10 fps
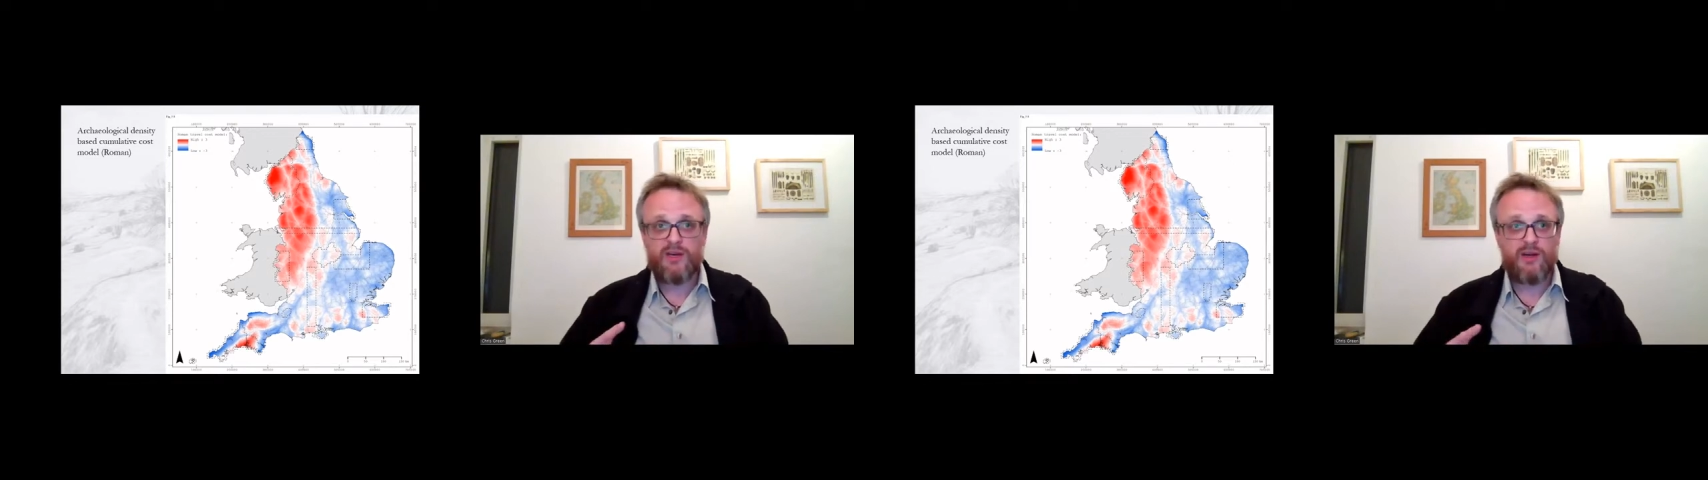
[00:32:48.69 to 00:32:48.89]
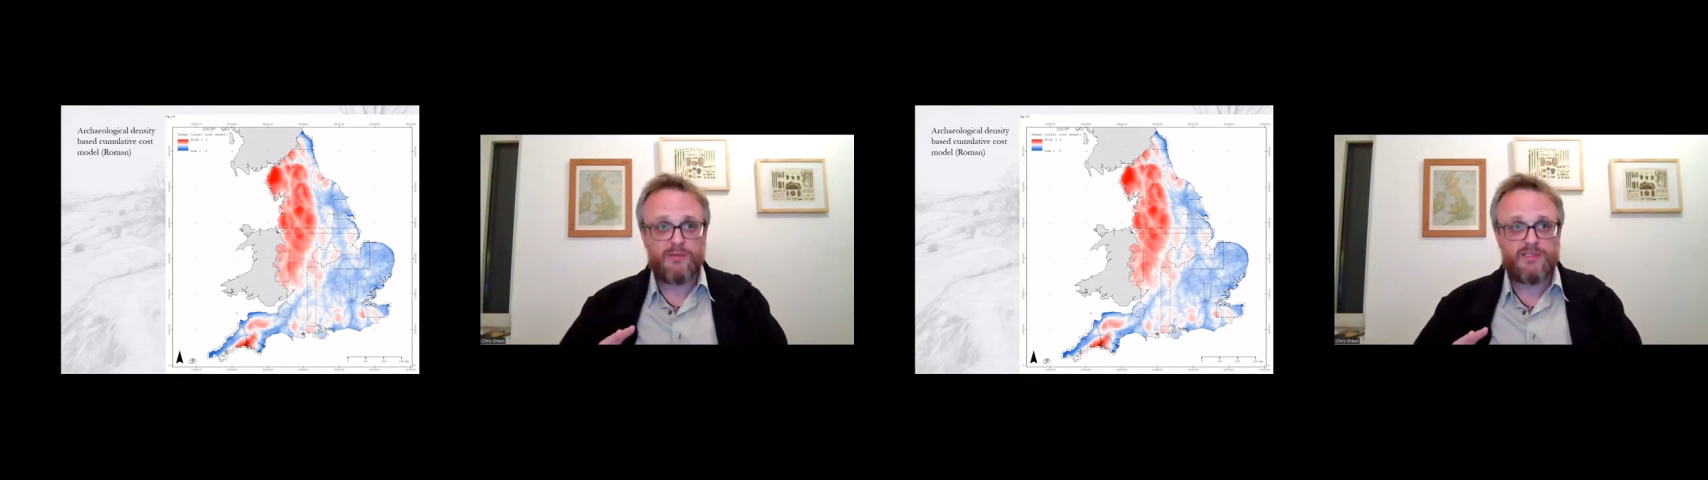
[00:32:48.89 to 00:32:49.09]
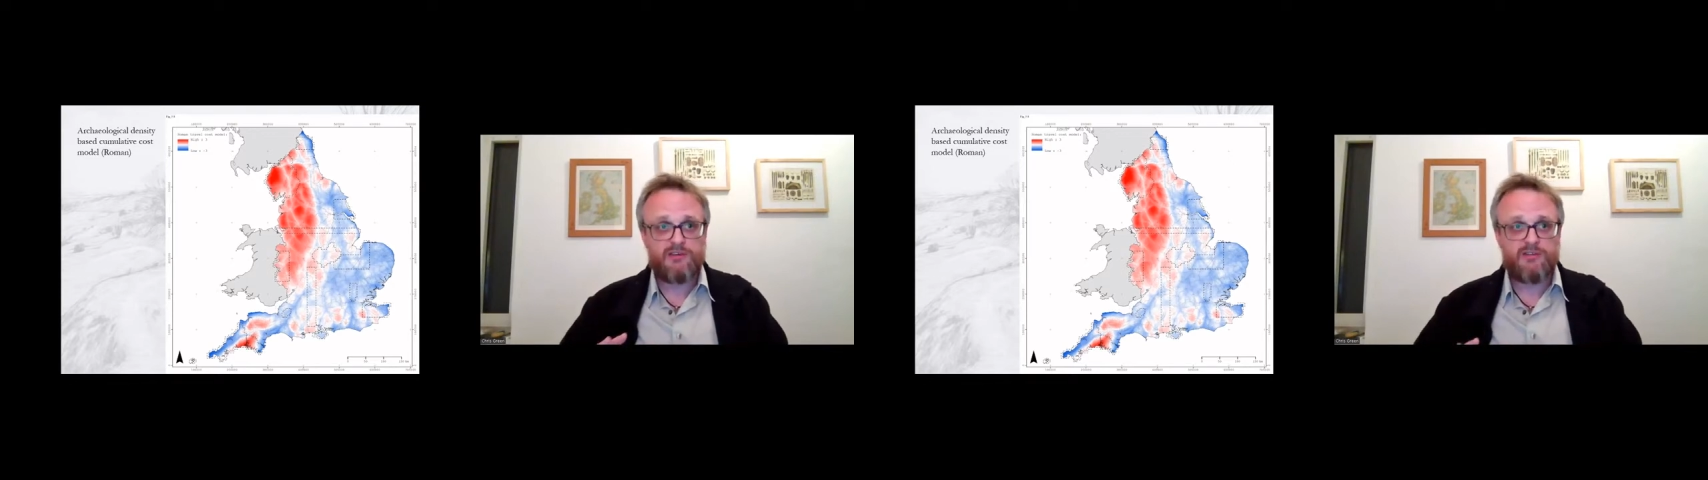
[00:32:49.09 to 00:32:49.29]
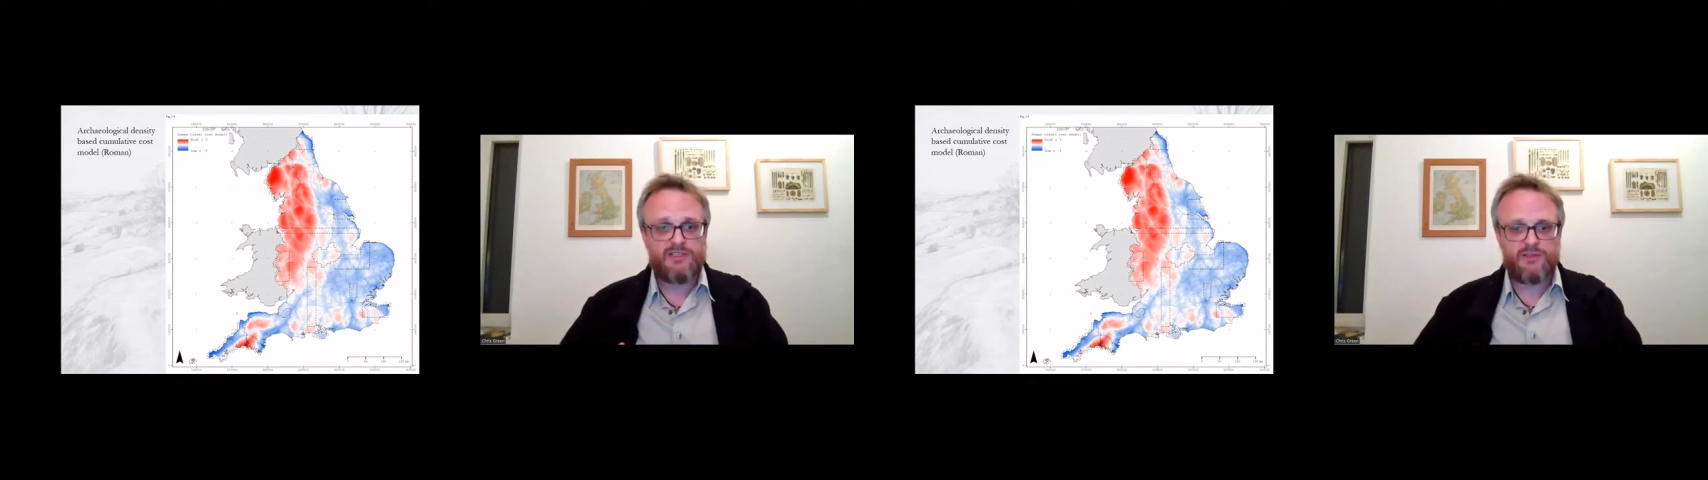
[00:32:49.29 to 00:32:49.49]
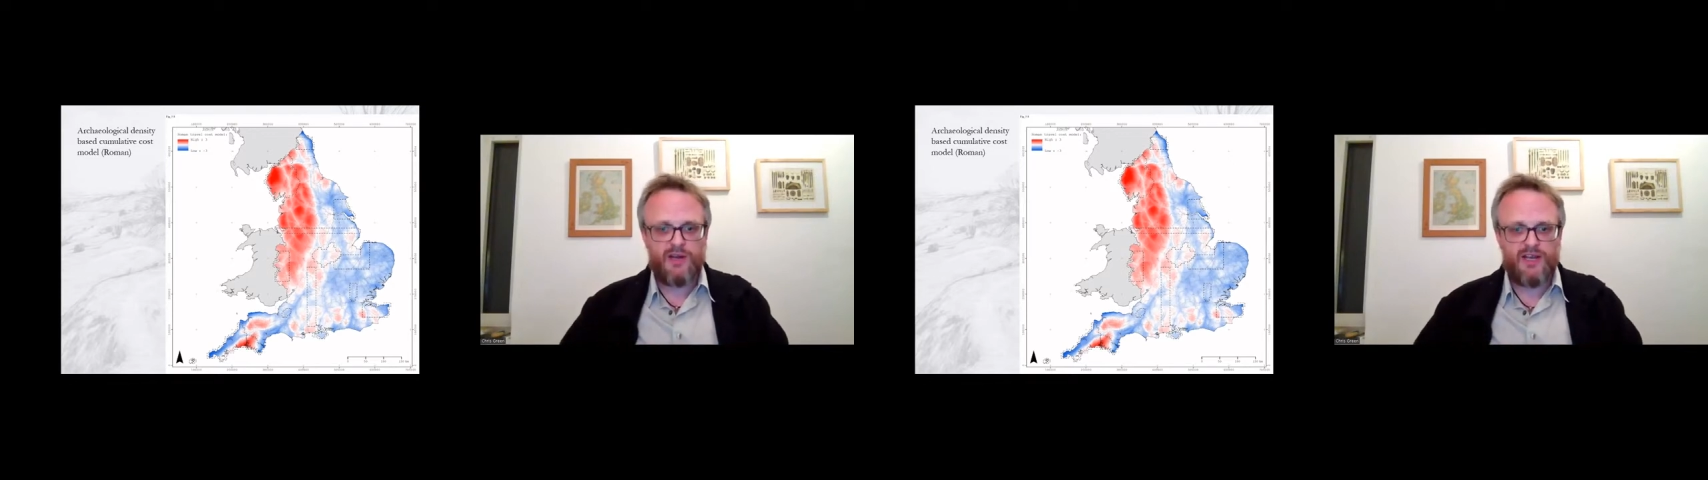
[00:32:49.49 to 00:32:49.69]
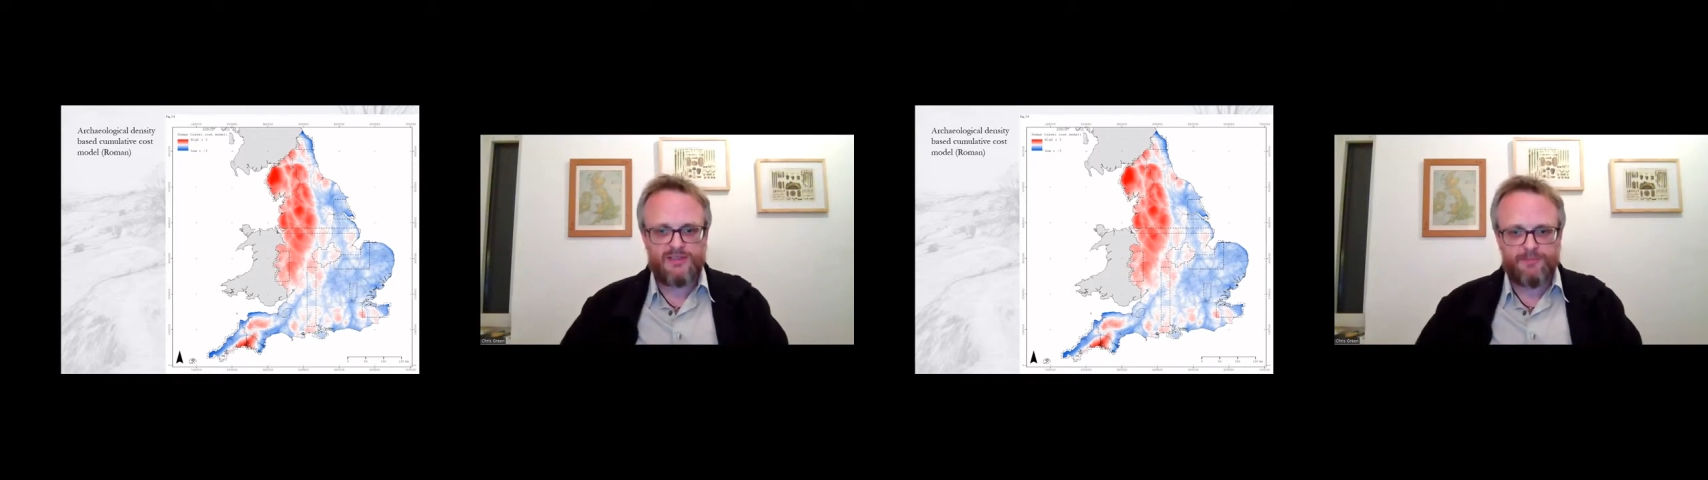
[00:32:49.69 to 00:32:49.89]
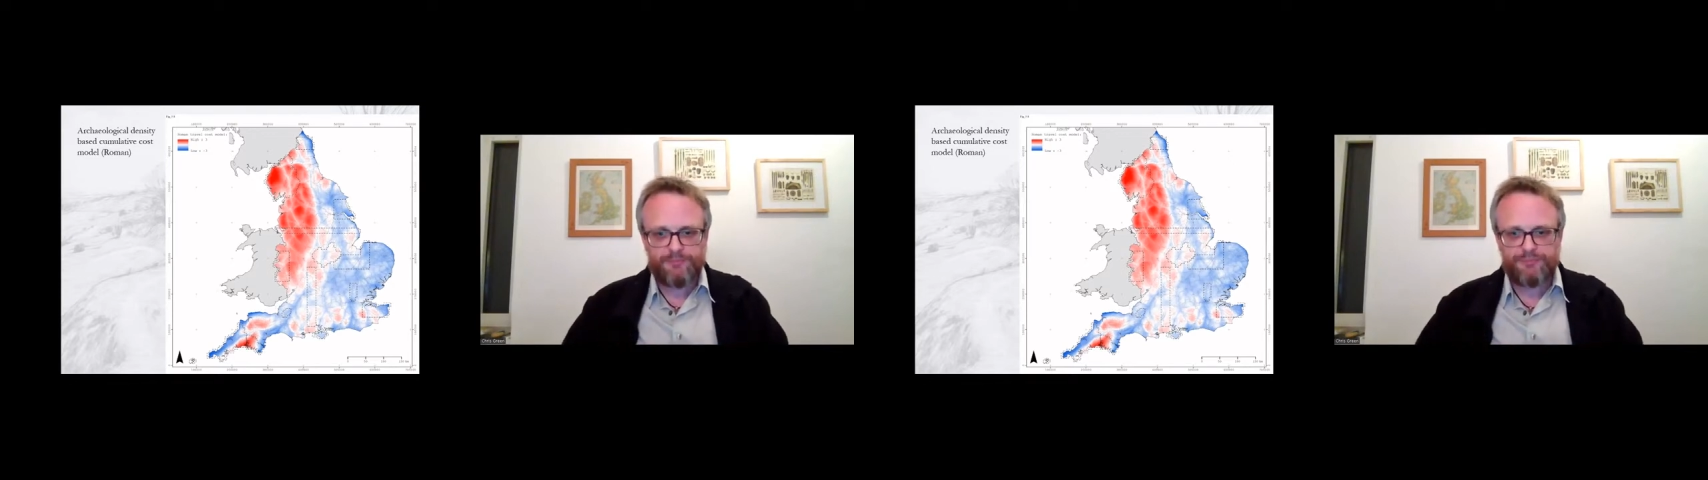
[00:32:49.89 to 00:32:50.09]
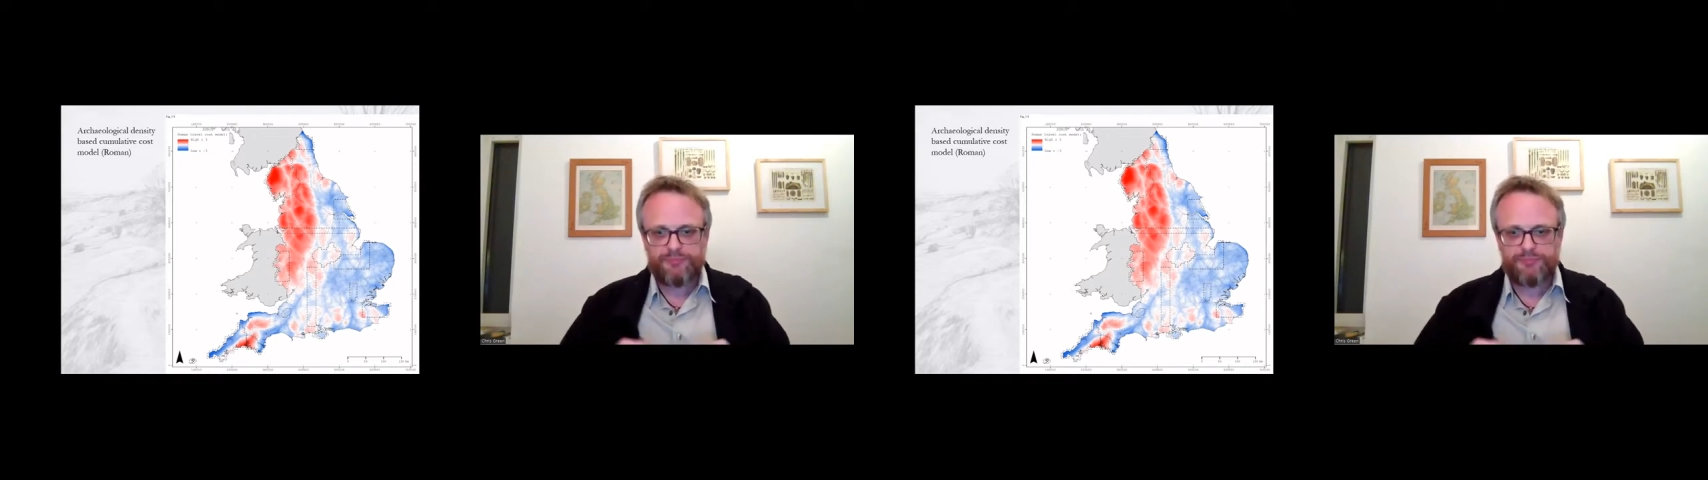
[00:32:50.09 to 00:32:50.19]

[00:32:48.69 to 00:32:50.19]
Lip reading: kilometre grid squares